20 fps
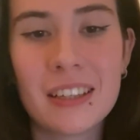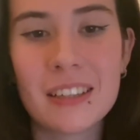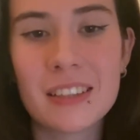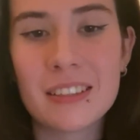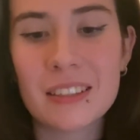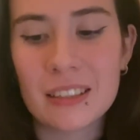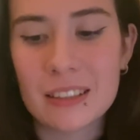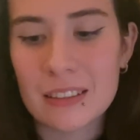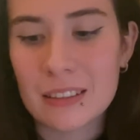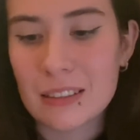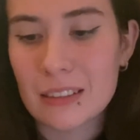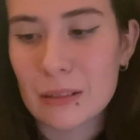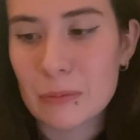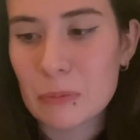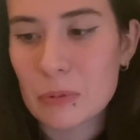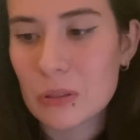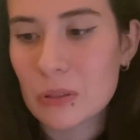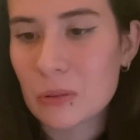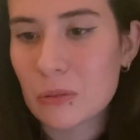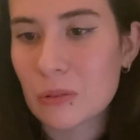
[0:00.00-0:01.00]
second
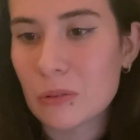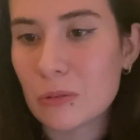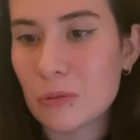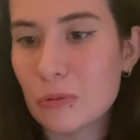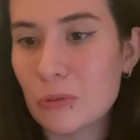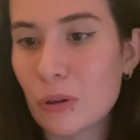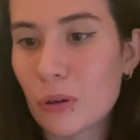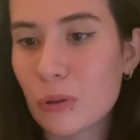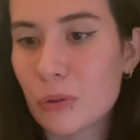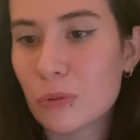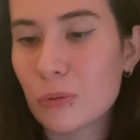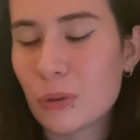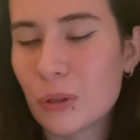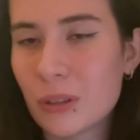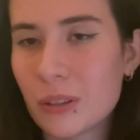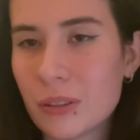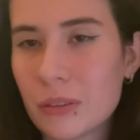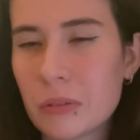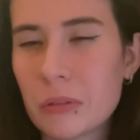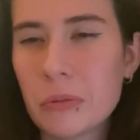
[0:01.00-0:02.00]
episode in a row.
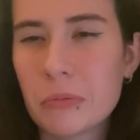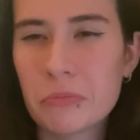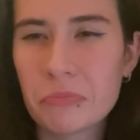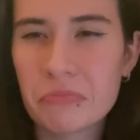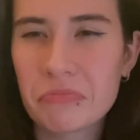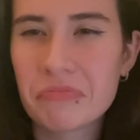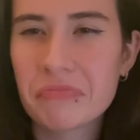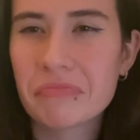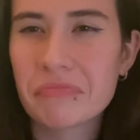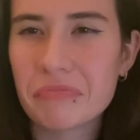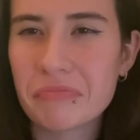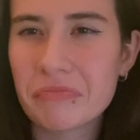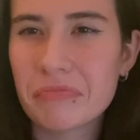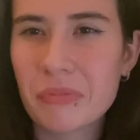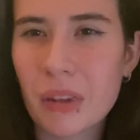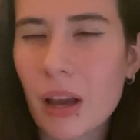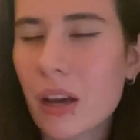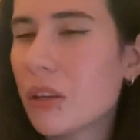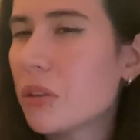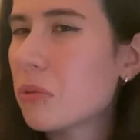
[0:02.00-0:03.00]

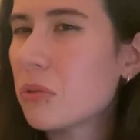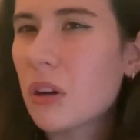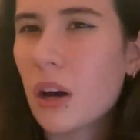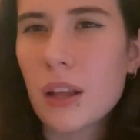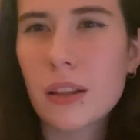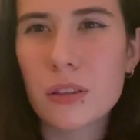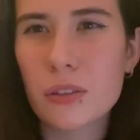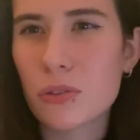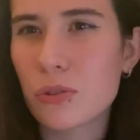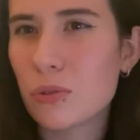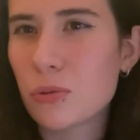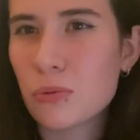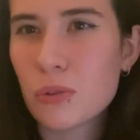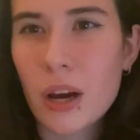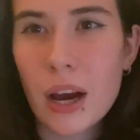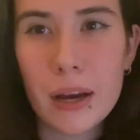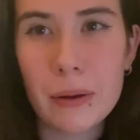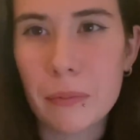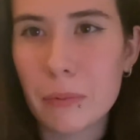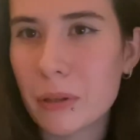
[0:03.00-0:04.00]
You got this, dude,
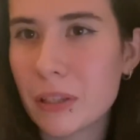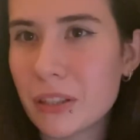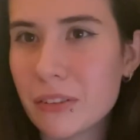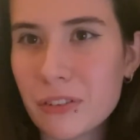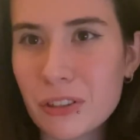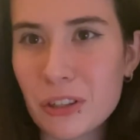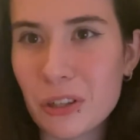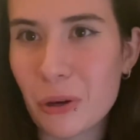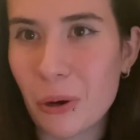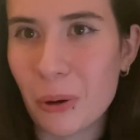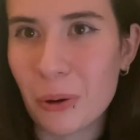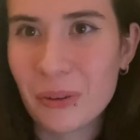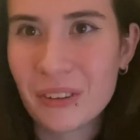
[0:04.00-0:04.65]
I believe in you.